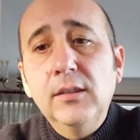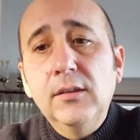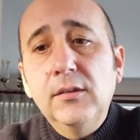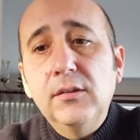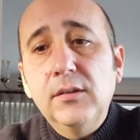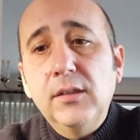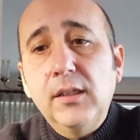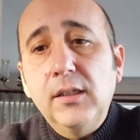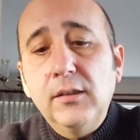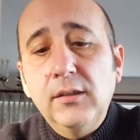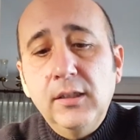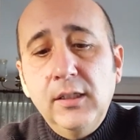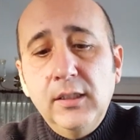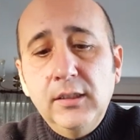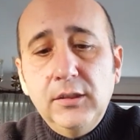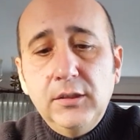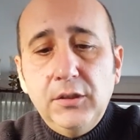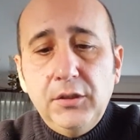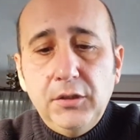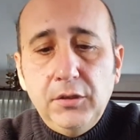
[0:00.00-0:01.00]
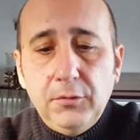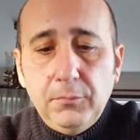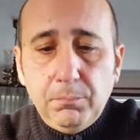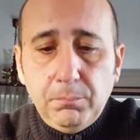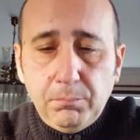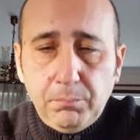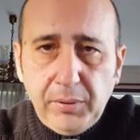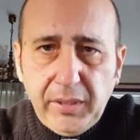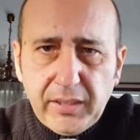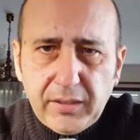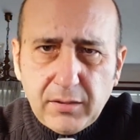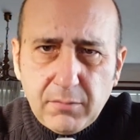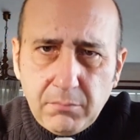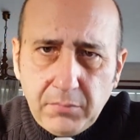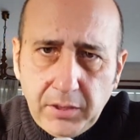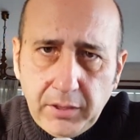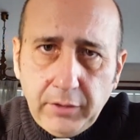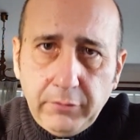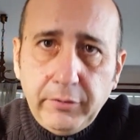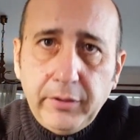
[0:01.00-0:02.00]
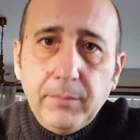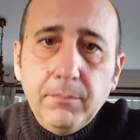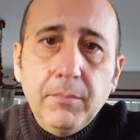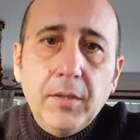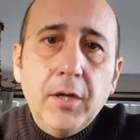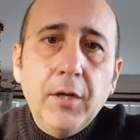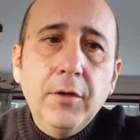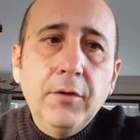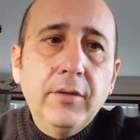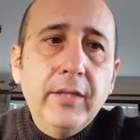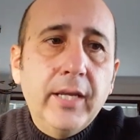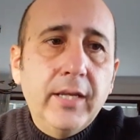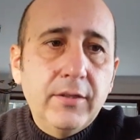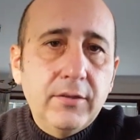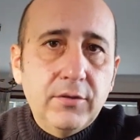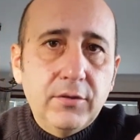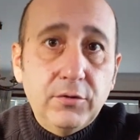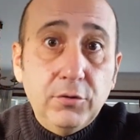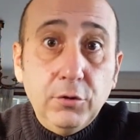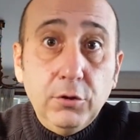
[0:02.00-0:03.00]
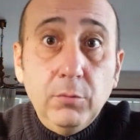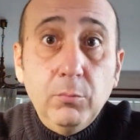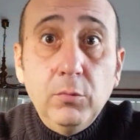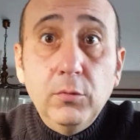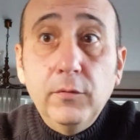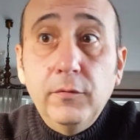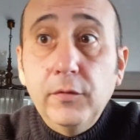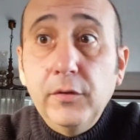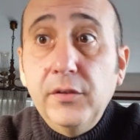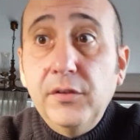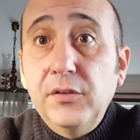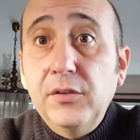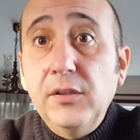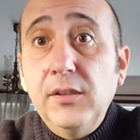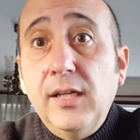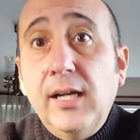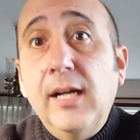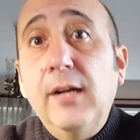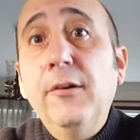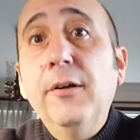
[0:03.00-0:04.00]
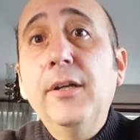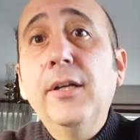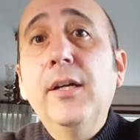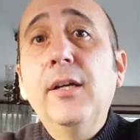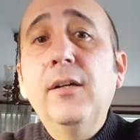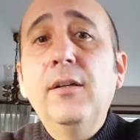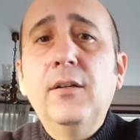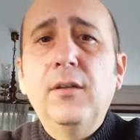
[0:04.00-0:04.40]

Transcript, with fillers: So you pick the metering mode that's suitable for the scenario.